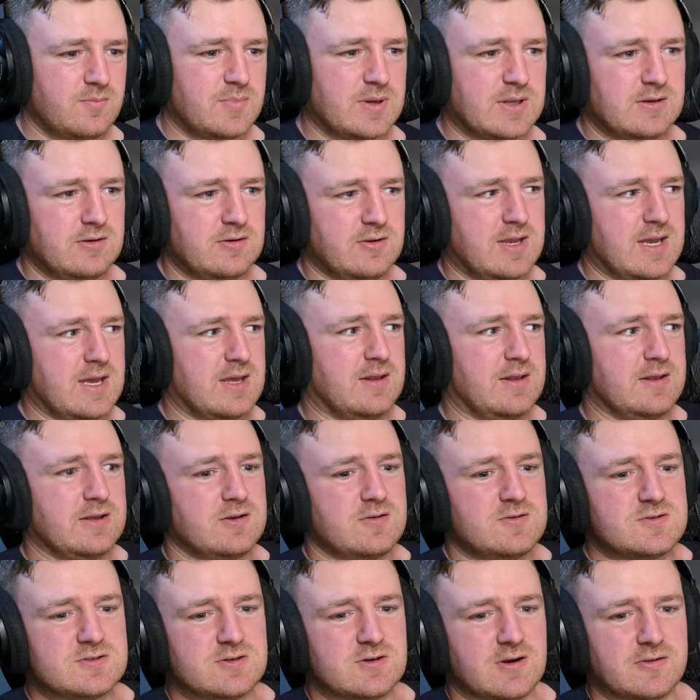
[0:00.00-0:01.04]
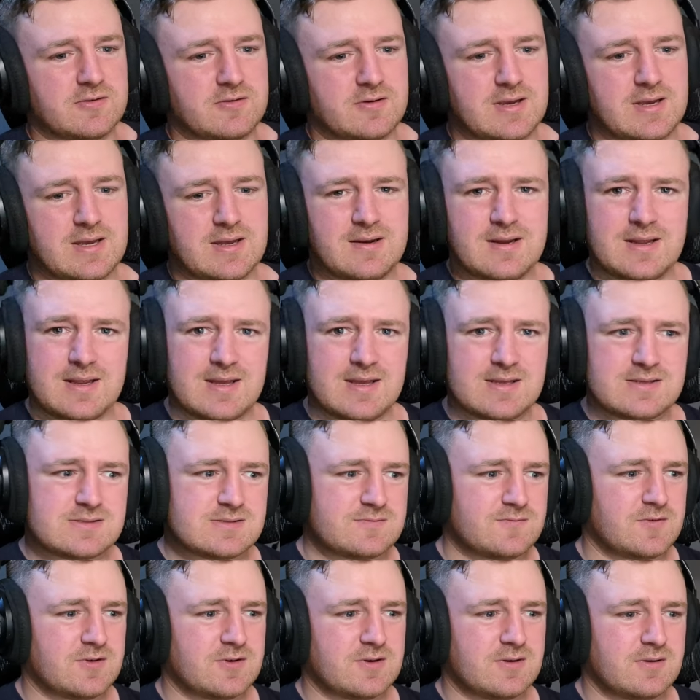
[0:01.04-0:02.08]
But you can't like use your other hand, I
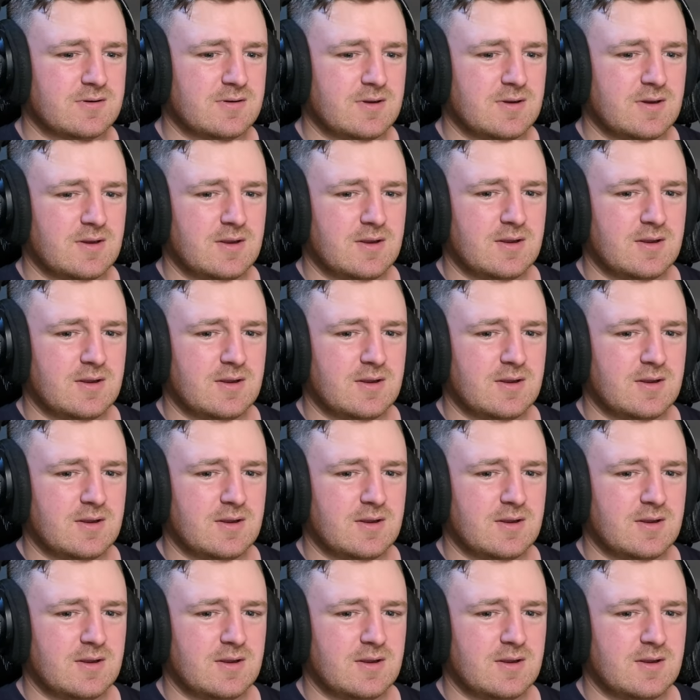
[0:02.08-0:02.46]
guess, for